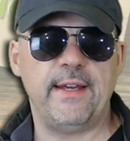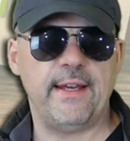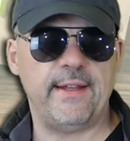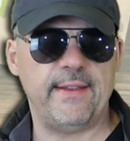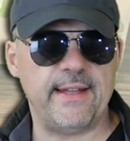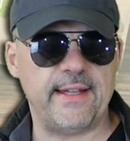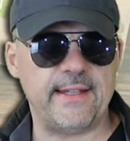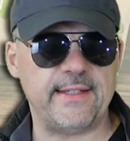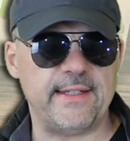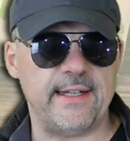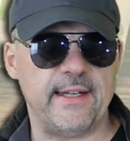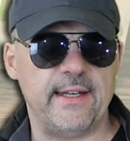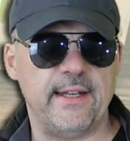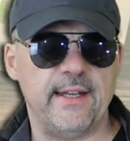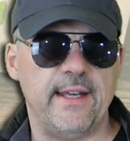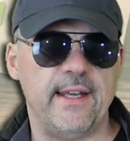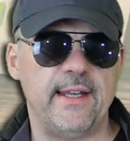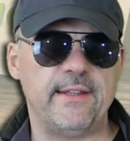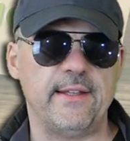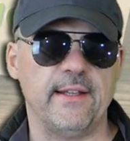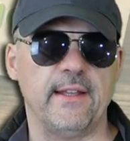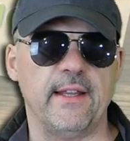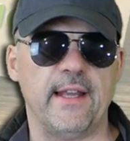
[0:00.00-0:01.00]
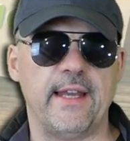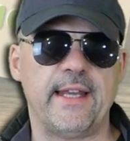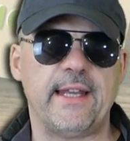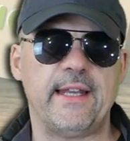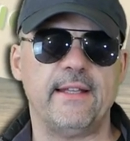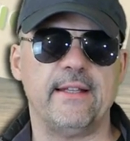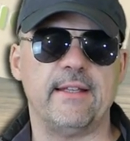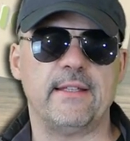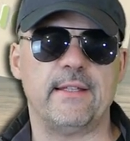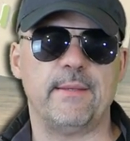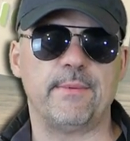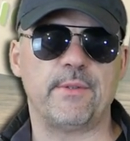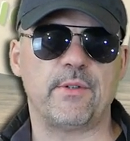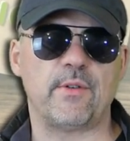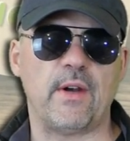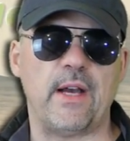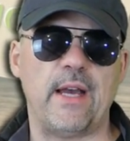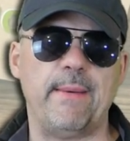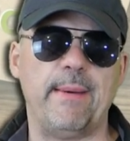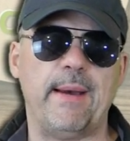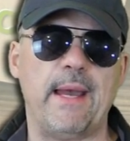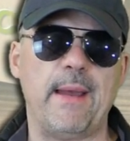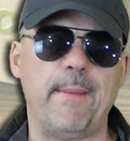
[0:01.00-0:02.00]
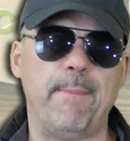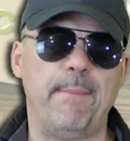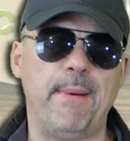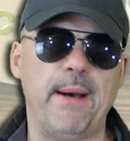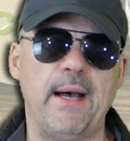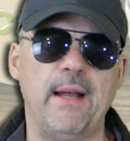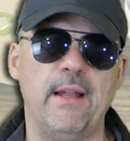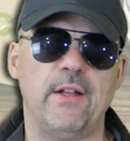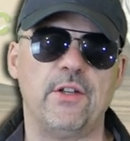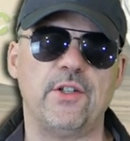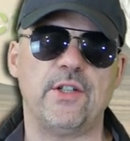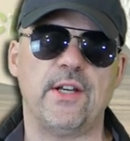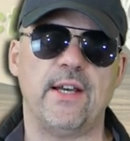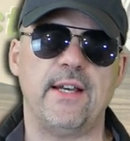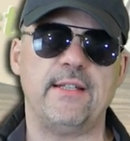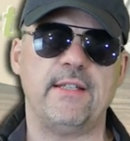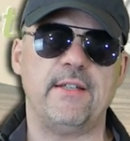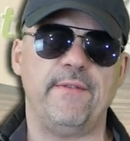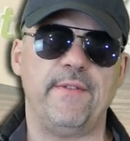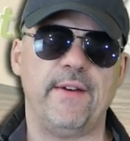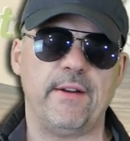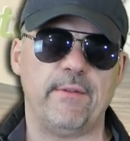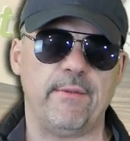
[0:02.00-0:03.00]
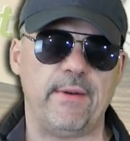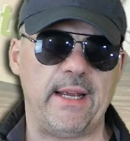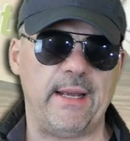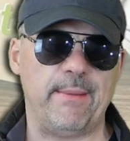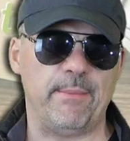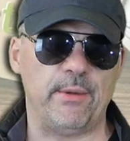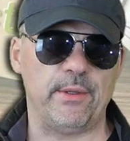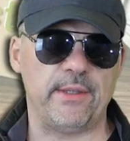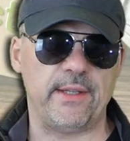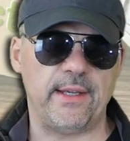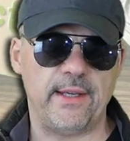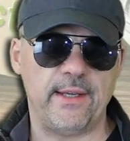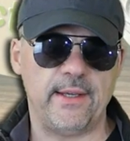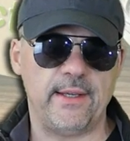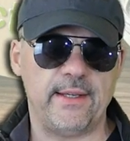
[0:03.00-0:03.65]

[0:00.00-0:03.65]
And that's it. Hit the like and the subscribe. I apologize if I rambled.